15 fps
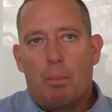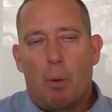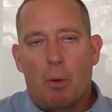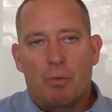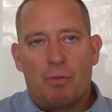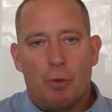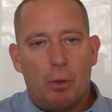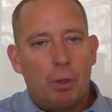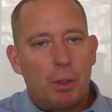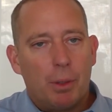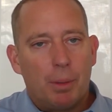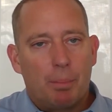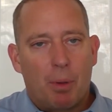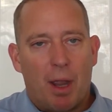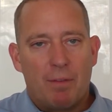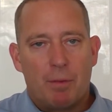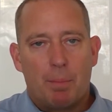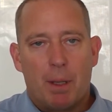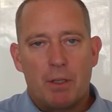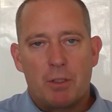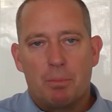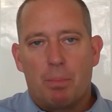portfolio at Private
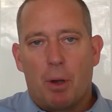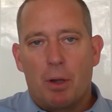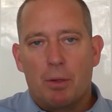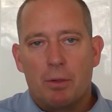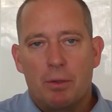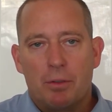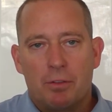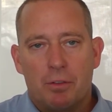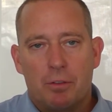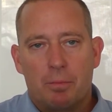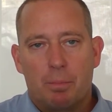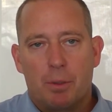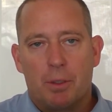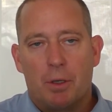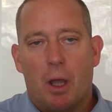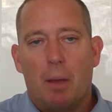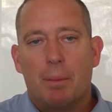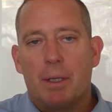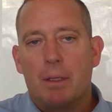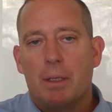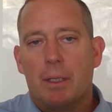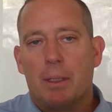Pension Partners is
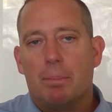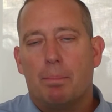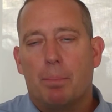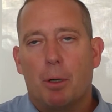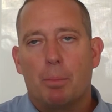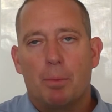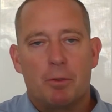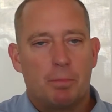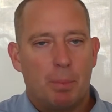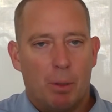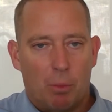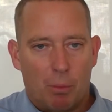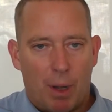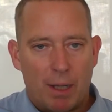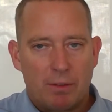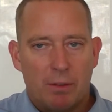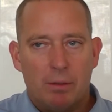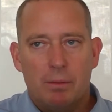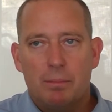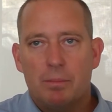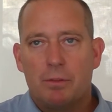predominantly purpose-built rental,